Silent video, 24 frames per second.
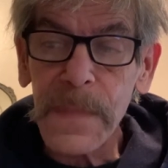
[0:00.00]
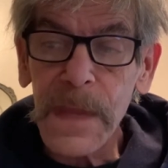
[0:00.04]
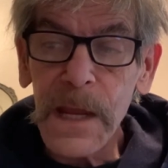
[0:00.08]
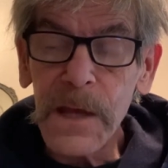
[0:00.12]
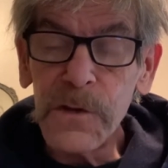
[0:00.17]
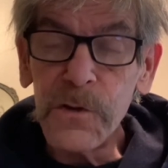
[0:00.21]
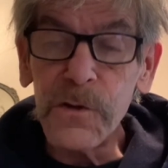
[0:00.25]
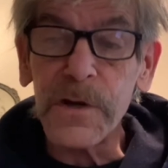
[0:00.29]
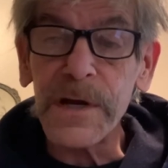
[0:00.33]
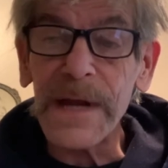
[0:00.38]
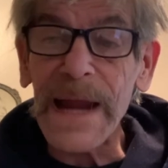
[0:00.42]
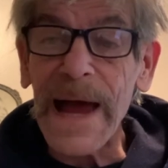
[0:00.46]

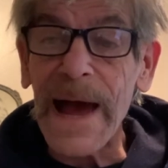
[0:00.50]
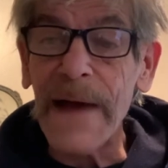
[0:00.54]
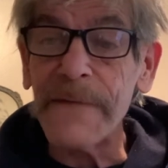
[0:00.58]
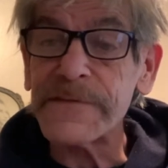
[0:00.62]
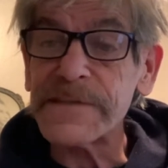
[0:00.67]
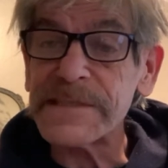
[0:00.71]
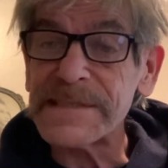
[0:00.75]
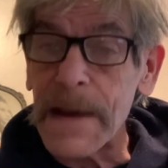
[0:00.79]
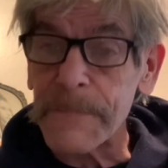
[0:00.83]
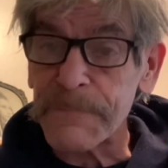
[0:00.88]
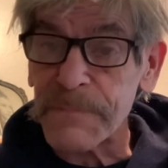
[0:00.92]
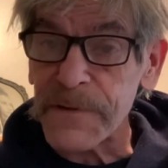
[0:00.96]
you could have
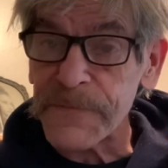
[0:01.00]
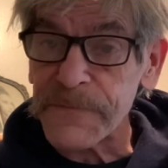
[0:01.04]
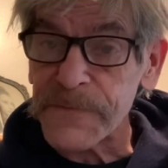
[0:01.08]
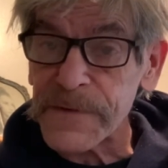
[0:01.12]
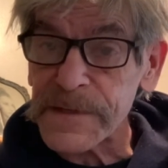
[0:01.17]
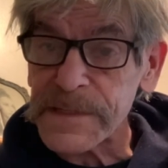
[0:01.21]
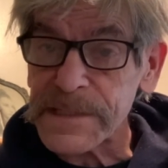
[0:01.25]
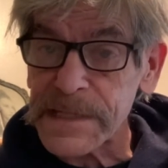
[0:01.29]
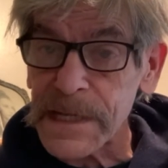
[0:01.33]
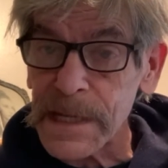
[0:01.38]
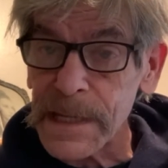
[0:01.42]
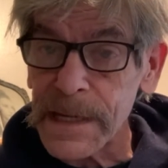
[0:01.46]
separate
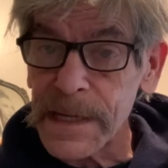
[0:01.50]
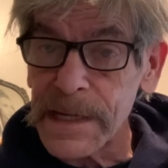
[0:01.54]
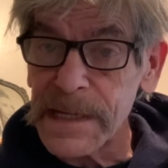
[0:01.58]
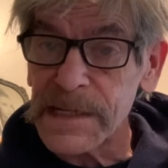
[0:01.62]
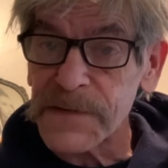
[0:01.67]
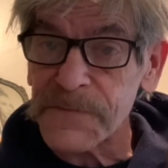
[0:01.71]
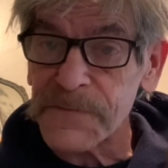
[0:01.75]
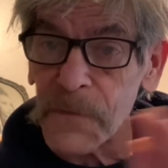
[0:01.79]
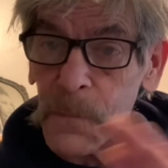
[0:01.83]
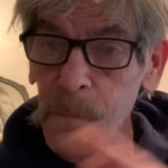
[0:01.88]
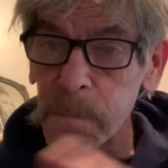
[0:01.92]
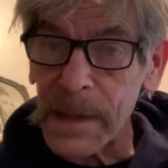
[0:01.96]
facilities
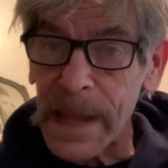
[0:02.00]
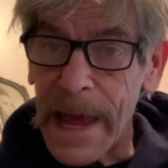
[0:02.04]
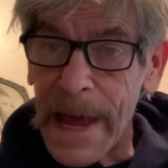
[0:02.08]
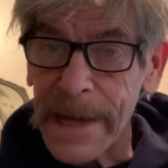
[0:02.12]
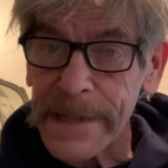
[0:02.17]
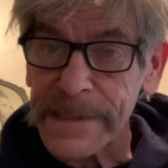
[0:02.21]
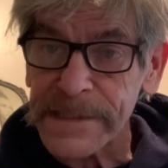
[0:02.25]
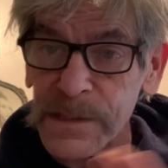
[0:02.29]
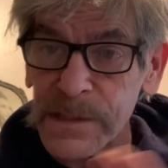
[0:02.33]
for blacks